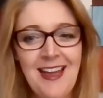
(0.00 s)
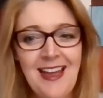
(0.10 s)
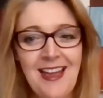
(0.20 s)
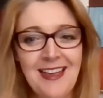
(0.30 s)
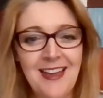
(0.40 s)

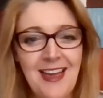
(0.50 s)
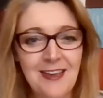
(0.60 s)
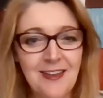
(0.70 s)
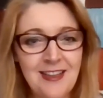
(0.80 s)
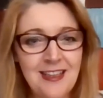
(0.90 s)
And
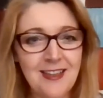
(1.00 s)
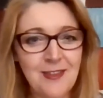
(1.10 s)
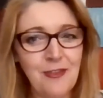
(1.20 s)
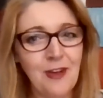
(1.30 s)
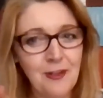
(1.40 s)
I think
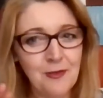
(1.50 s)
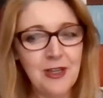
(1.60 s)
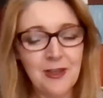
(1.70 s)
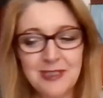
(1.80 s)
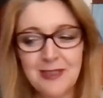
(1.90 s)

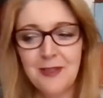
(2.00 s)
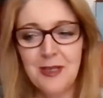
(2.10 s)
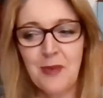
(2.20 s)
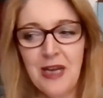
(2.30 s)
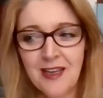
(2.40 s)
when I was
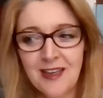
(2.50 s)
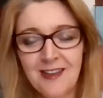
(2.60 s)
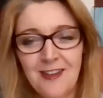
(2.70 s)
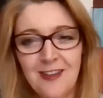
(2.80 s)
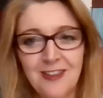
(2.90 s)
looking back
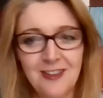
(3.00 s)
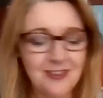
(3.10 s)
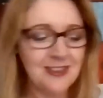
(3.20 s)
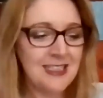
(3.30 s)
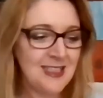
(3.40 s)
on
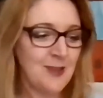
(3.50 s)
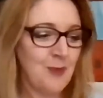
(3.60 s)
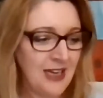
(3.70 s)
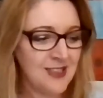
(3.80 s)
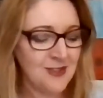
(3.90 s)
listening
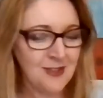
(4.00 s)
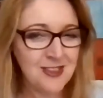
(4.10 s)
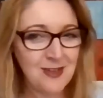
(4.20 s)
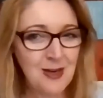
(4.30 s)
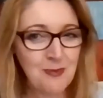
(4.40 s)
back to
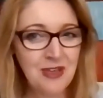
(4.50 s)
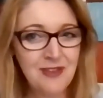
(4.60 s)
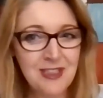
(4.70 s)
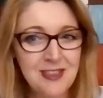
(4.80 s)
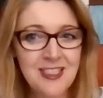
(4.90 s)
our
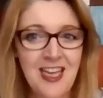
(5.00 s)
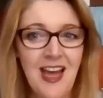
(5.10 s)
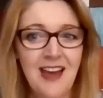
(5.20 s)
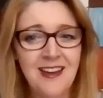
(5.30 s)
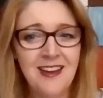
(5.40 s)
previous
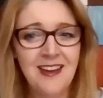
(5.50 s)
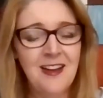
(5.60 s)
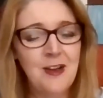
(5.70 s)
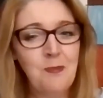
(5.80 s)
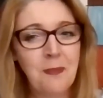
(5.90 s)
chat,
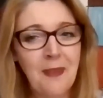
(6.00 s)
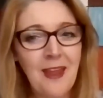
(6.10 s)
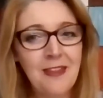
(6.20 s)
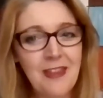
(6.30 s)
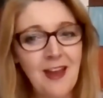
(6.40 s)

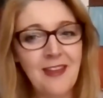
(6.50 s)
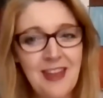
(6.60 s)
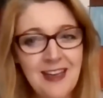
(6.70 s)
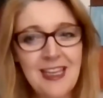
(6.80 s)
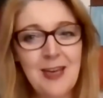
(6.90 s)

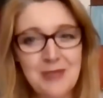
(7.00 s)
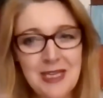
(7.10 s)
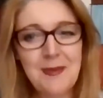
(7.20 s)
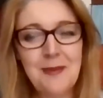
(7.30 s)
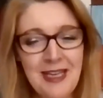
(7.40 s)
that kept
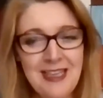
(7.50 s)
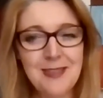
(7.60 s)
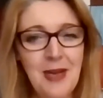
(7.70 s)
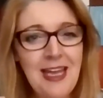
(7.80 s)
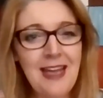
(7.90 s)
coming back into
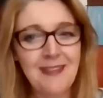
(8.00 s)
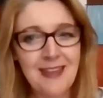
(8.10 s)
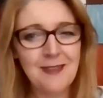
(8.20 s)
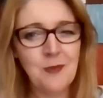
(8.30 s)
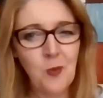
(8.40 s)
my head,
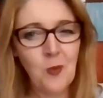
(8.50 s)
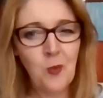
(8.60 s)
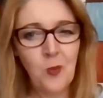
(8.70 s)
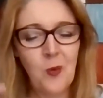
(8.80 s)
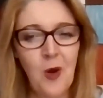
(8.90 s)
that
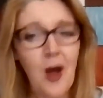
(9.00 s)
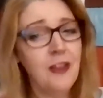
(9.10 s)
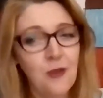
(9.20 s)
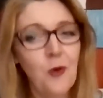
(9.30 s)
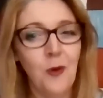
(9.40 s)
I
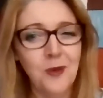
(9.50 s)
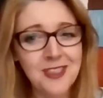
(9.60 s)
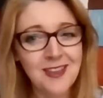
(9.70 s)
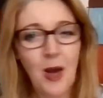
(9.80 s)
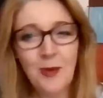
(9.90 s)
thought
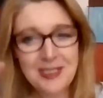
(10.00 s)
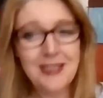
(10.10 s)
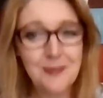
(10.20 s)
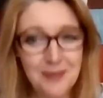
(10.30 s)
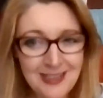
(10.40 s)
I was in
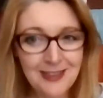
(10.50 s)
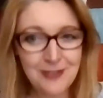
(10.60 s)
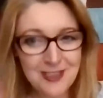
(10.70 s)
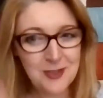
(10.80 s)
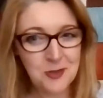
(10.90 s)
the middle of a
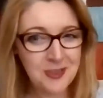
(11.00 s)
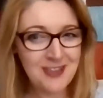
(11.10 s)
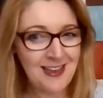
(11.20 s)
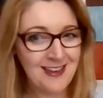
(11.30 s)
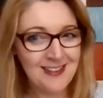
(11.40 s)
story
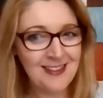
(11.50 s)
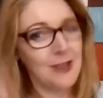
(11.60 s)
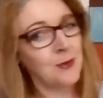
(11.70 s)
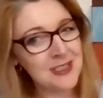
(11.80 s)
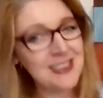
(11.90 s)
then
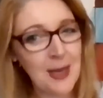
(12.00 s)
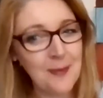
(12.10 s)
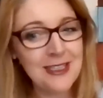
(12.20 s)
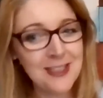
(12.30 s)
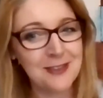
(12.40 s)
that was
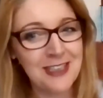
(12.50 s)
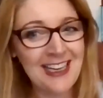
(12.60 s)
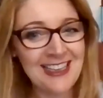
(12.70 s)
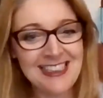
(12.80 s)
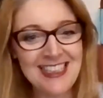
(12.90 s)
coming to an
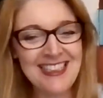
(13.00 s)
end.